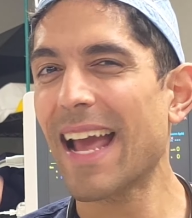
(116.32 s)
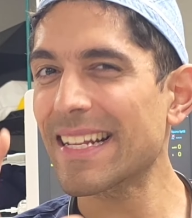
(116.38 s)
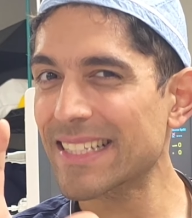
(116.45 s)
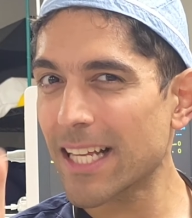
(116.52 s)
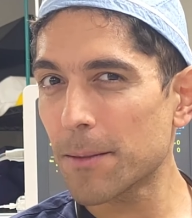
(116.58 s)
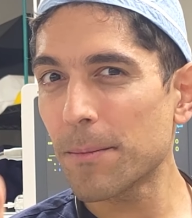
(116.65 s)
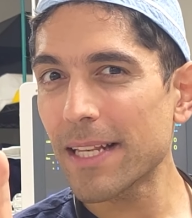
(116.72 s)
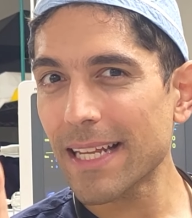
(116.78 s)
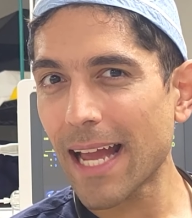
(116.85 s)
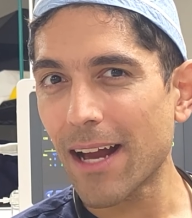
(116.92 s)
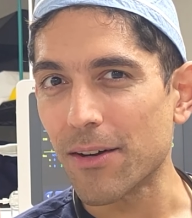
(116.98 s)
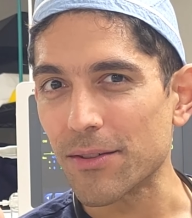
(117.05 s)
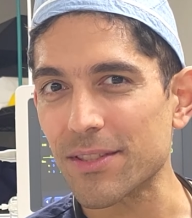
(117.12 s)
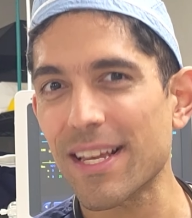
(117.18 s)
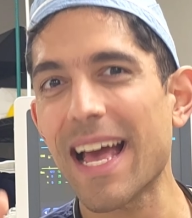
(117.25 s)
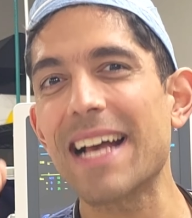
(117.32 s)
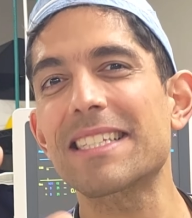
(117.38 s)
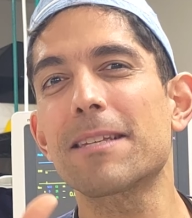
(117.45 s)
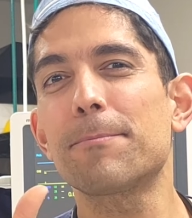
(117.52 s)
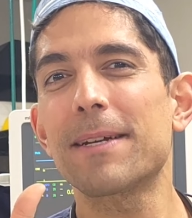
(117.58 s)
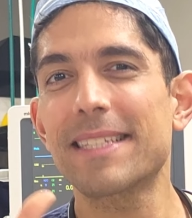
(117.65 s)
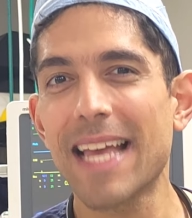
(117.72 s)
And something else has
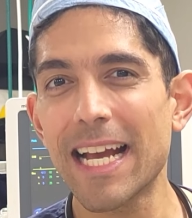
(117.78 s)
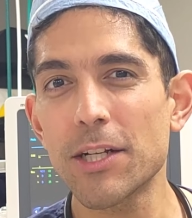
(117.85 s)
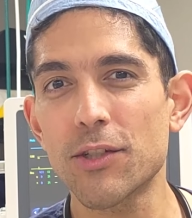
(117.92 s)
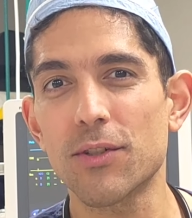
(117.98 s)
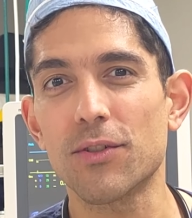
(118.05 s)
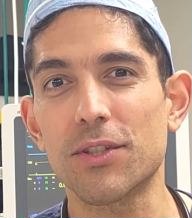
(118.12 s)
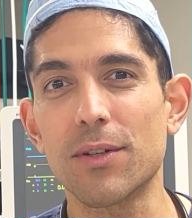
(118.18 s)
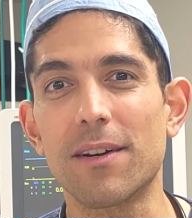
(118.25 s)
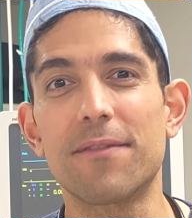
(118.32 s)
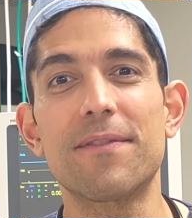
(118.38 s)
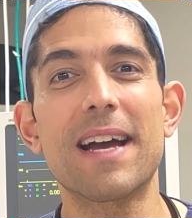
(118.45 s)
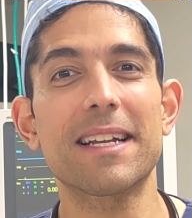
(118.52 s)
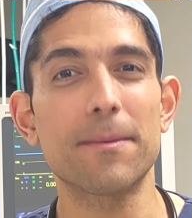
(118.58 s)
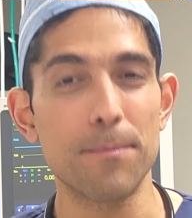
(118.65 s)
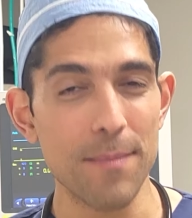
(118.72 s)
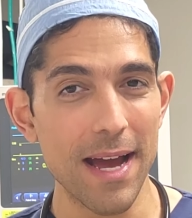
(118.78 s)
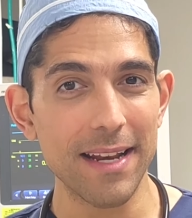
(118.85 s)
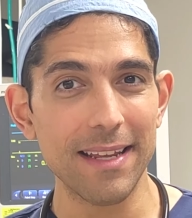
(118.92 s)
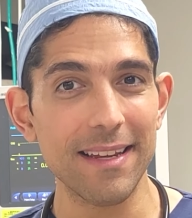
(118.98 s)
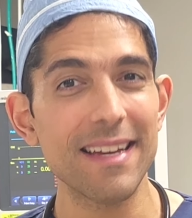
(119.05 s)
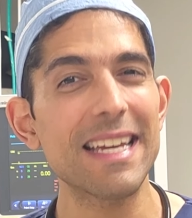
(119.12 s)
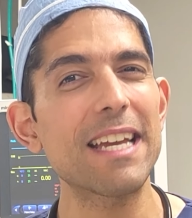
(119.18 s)
the potential to affect
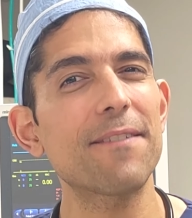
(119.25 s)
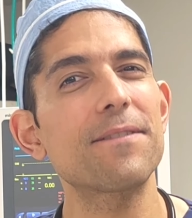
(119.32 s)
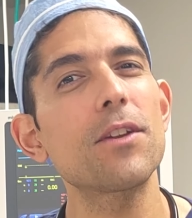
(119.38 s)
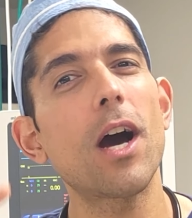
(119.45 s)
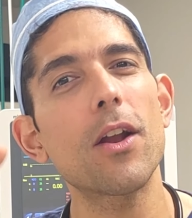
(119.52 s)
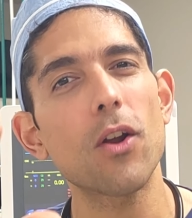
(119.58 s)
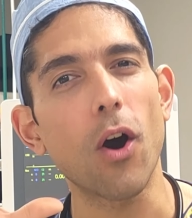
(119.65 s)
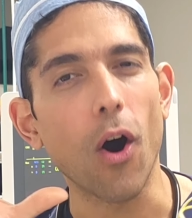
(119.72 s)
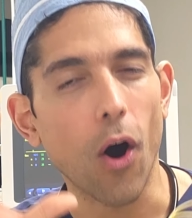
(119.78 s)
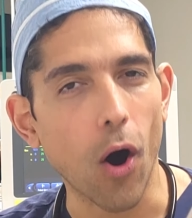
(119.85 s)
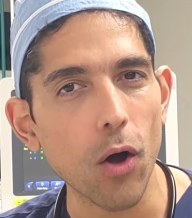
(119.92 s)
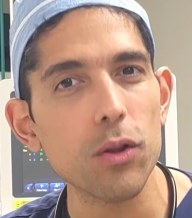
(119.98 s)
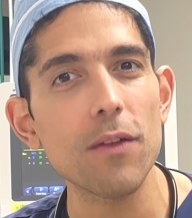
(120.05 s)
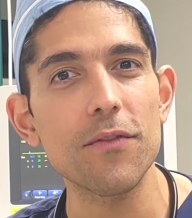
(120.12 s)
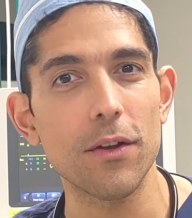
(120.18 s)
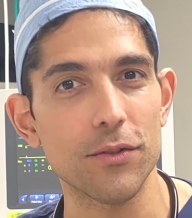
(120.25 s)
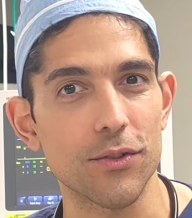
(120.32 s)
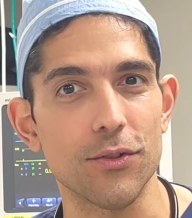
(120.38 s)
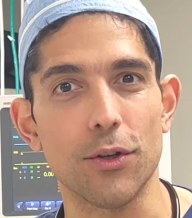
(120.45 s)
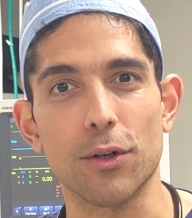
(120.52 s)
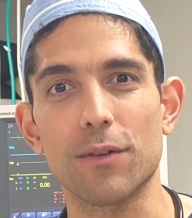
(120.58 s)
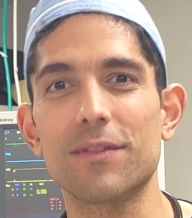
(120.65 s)
many, if not all of those
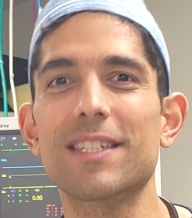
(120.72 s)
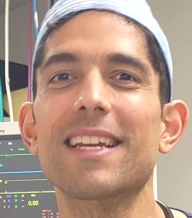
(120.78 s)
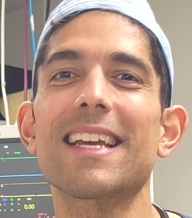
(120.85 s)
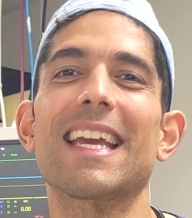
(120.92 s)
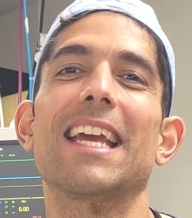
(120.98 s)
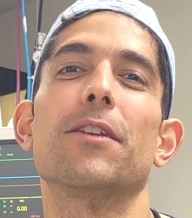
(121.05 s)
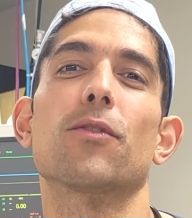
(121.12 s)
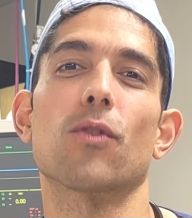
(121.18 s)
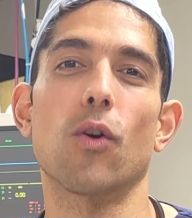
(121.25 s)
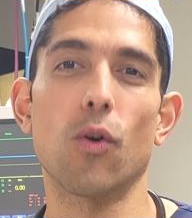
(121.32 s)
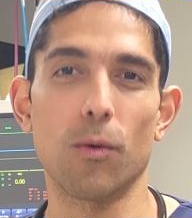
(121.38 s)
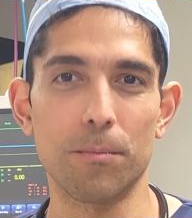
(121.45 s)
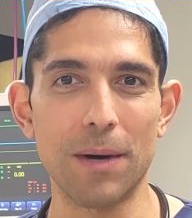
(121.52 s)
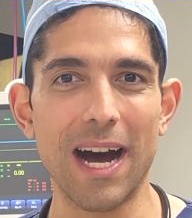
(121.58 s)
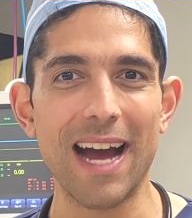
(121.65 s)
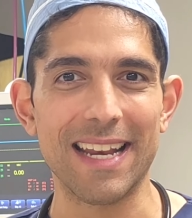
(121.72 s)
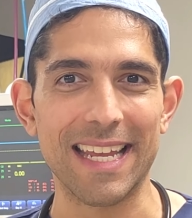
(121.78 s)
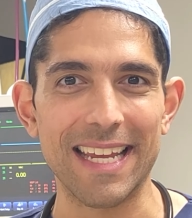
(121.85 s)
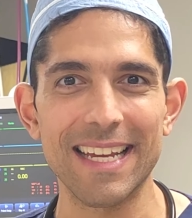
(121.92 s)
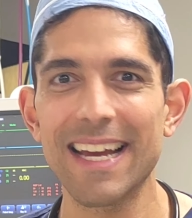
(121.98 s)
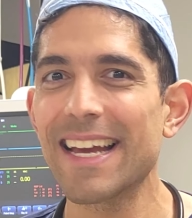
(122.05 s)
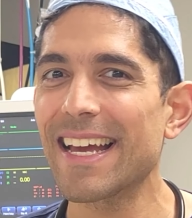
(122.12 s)
nerves in your whole body.